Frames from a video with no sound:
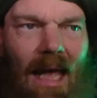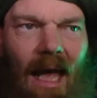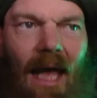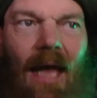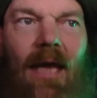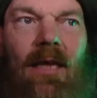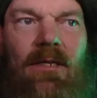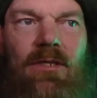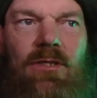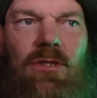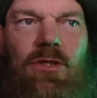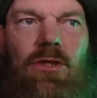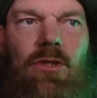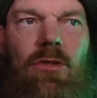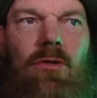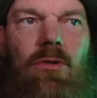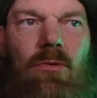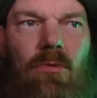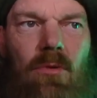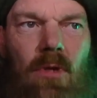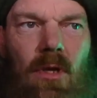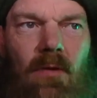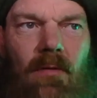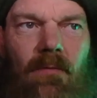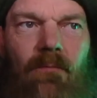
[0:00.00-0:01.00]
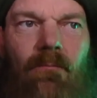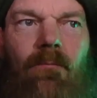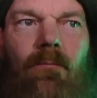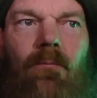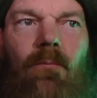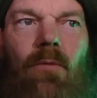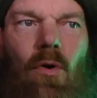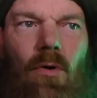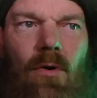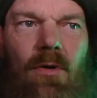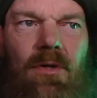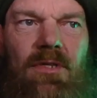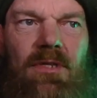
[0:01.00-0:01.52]
and Jude,
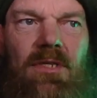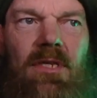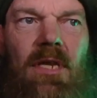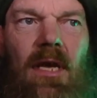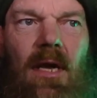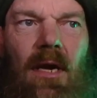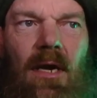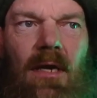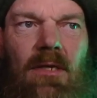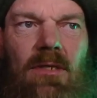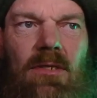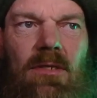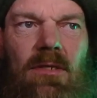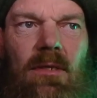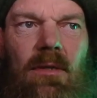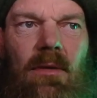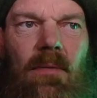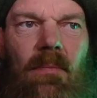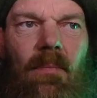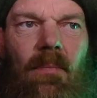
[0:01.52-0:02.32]
verse 6,